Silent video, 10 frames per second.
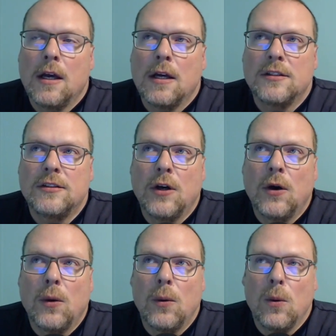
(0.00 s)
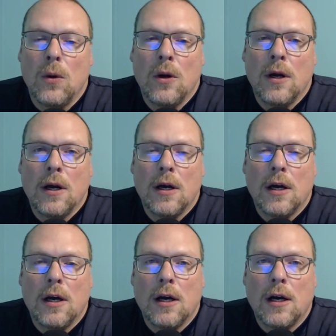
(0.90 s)
So
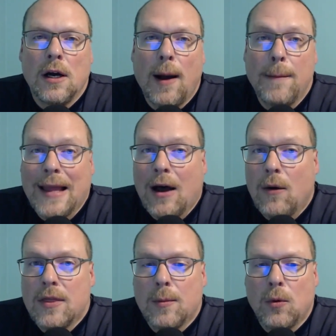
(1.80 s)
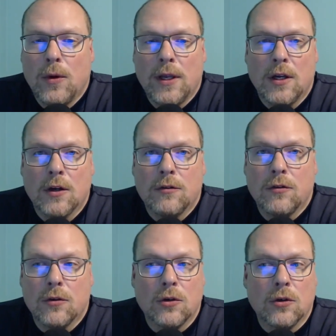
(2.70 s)
I'm now at the point here
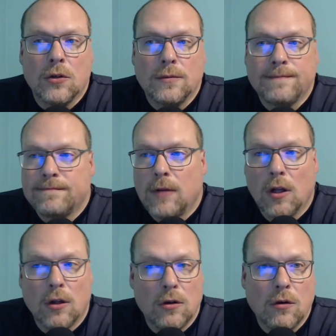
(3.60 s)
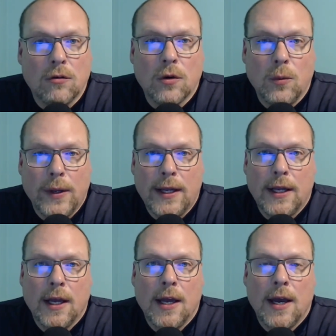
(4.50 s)
for a little over a
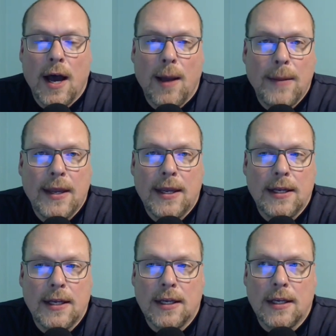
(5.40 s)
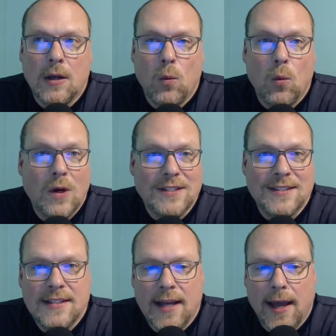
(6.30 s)
week. I'm eating
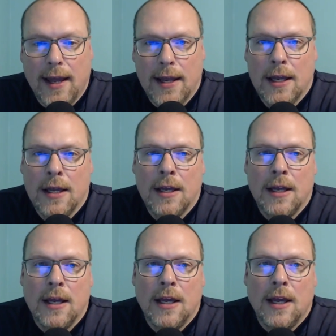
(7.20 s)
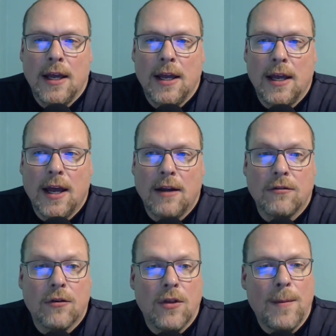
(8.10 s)
once a day.
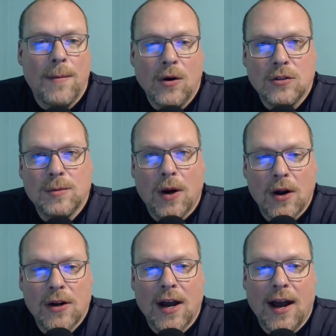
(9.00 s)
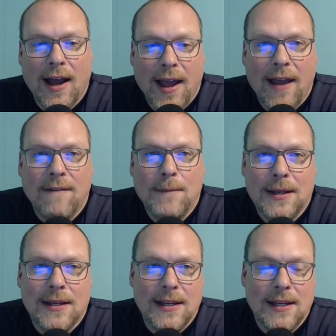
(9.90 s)
And for the most part, I have
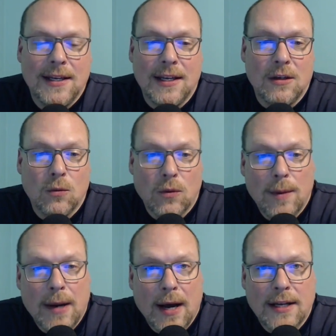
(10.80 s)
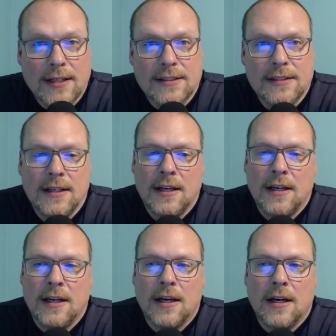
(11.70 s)
been eating ribeyes.
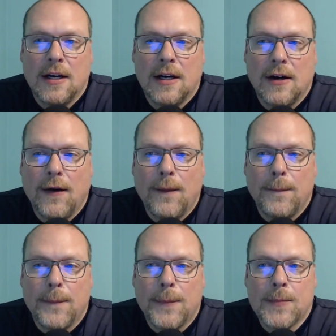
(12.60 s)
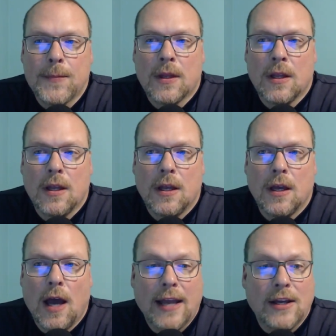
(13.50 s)
Um,
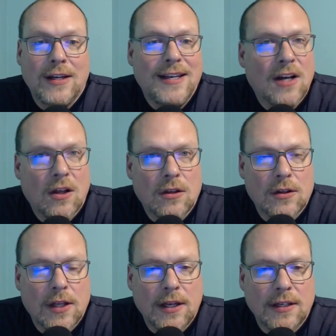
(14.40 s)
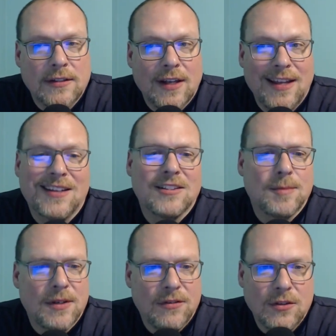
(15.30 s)
I could eat other things. And there's
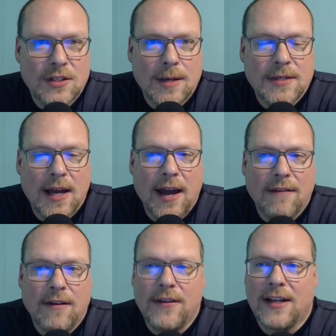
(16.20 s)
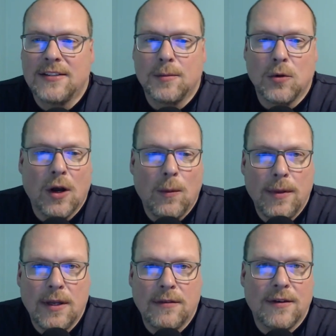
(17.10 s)
been a few times I have. I've had some ground
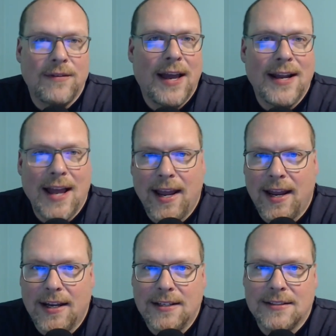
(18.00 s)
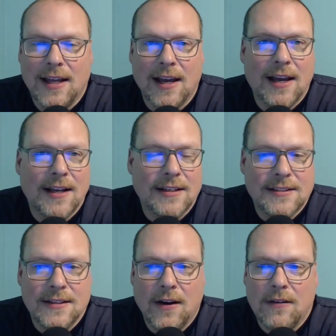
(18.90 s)
beef, I've had eggs, that kind of
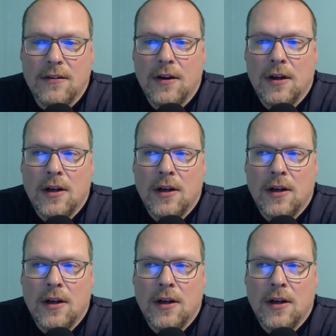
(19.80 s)
stuff.